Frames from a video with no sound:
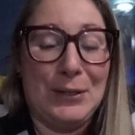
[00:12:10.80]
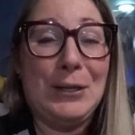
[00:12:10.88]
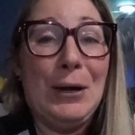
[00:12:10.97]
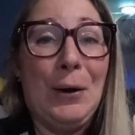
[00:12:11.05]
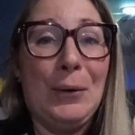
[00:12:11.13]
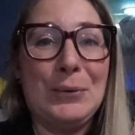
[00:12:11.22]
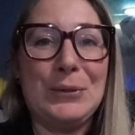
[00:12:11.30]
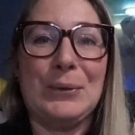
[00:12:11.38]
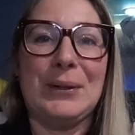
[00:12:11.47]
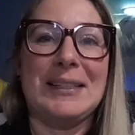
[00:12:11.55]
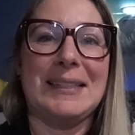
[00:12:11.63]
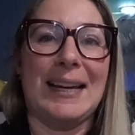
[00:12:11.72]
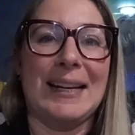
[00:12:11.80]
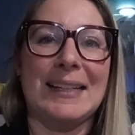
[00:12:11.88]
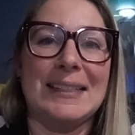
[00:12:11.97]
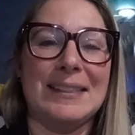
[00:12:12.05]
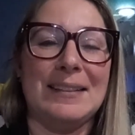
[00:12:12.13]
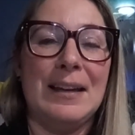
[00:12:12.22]
so, so ecstatic
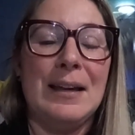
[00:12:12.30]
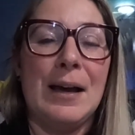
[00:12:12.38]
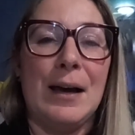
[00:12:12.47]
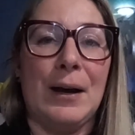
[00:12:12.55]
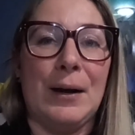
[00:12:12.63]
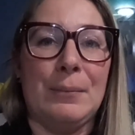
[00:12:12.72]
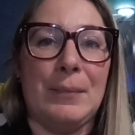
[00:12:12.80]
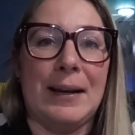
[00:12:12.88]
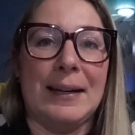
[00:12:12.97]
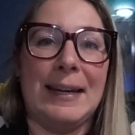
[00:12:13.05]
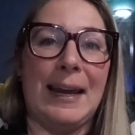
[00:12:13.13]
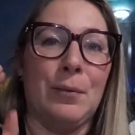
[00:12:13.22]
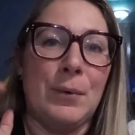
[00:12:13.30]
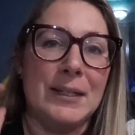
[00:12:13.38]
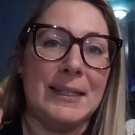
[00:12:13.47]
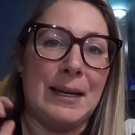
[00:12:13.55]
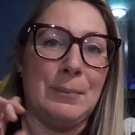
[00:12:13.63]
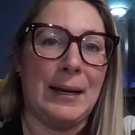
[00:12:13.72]
um, and can't wait
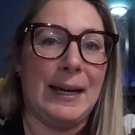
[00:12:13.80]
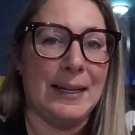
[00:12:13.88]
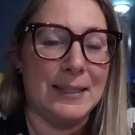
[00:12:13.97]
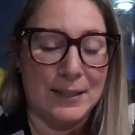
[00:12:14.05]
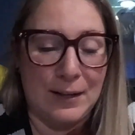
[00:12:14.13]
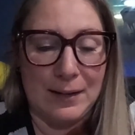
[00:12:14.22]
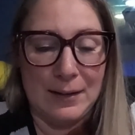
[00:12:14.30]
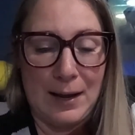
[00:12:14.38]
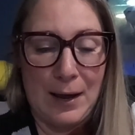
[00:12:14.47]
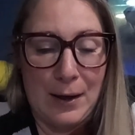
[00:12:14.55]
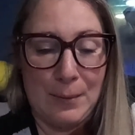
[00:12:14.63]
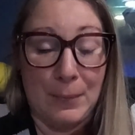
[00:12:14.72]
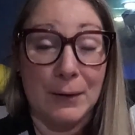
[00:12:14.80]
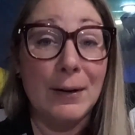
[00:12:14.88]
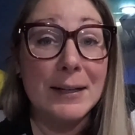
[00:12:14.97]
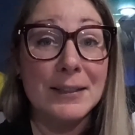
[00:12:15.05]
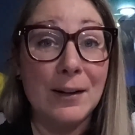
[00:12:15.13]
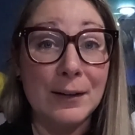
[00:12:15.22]
to get my hands on uh, my
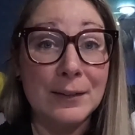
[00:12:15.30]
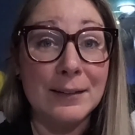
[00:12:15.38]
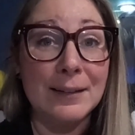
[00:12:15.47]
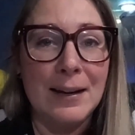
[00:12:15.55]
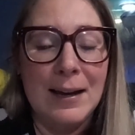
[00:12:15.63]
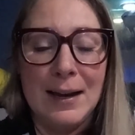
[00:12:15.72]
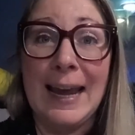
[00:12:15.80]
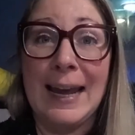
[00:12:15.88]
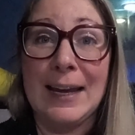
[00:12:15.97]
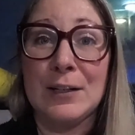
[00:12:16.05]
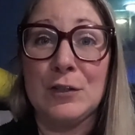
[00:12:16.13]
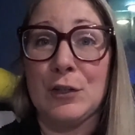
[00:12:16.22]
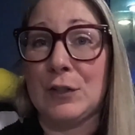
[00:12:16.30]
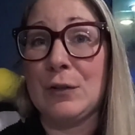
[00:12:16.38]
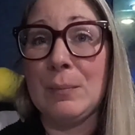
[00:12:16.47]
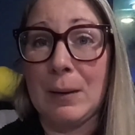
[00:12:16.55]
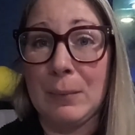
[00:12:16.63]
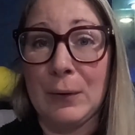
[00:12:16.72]
Rise Garden. And just
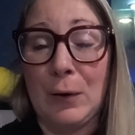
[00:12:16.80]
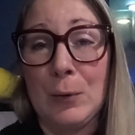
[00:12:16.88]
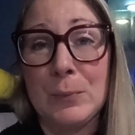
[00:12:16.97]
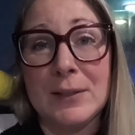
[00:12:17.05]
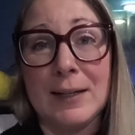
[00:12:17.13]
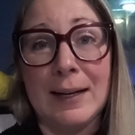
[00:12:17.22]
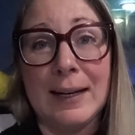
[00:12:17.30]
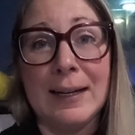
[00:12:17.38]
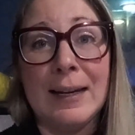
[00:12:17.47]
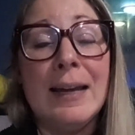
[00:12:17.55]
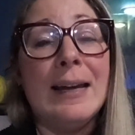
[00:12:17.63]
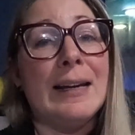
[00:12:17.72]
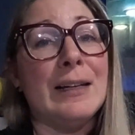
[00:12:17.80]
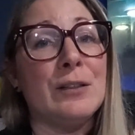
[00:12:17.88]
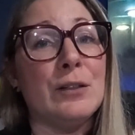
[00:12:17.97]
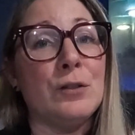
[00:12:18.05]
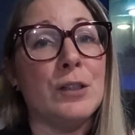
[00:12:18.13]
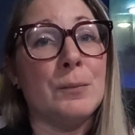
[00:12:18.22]
remember, homesteading is
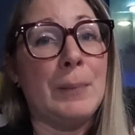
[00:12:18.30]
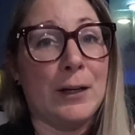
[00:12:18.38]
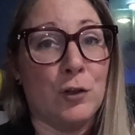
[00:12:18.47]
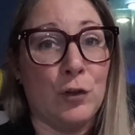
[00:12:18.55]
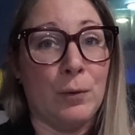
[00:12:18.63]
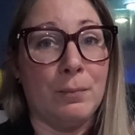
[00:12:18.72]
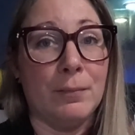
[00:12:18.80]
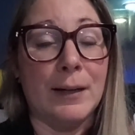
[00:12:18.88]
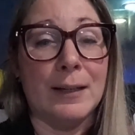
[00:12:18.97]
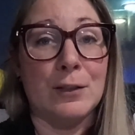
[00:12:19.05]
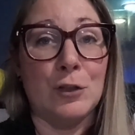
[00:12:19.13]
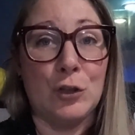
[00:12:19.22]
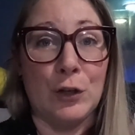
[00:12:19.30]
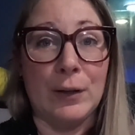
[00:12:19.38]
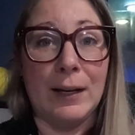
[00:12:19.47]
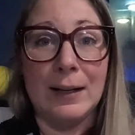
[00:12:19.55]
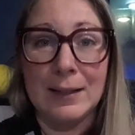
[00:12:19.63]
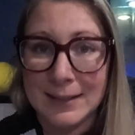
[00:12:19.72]
a spectrum, it's a
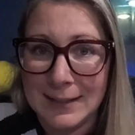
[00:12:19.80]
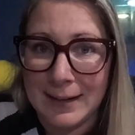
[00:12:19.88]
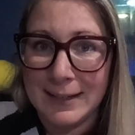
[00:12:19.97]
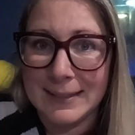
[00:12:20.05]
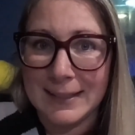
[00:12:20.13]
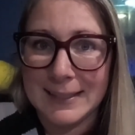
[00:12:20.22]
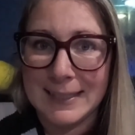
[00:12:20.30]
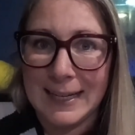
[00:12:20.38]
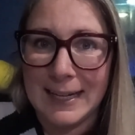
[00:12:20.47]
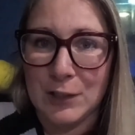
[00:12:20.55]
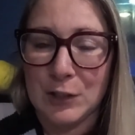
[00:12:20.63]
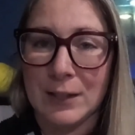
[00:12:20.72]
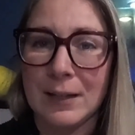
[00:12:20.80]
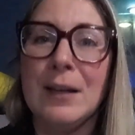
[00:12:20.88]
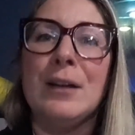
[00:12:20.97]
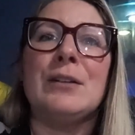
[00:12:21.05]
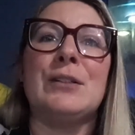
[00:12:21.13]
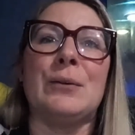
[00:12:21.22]
journey, and it's not a destination.
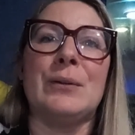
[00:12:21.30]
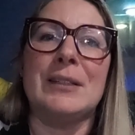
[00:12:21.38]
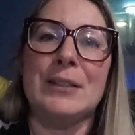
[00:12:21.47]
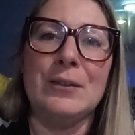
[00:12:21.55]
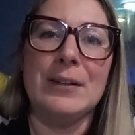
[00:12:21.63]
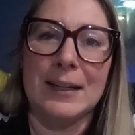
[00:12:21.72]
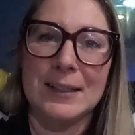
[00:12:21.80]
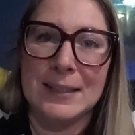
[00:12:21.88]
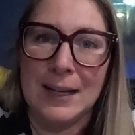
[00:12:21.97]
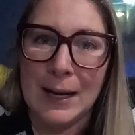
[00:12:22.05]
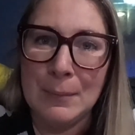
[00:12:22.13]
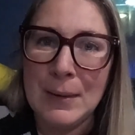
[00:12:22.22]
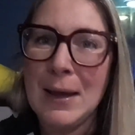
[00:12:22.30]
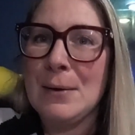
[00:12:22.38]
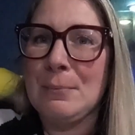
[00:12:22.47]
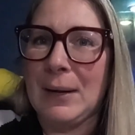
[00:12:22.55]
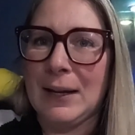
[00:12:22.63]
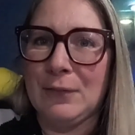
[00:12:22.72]
So until next time,
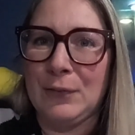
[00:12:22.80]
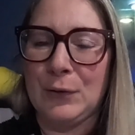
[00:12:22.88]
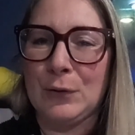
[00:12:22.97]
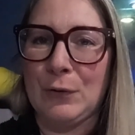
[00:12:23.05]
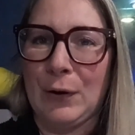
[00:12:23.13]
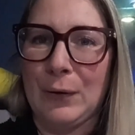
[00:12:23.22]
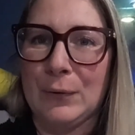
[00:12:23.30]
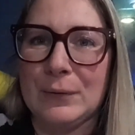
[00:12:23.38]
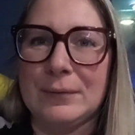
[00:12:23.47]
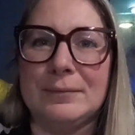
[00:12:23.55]
make food grow.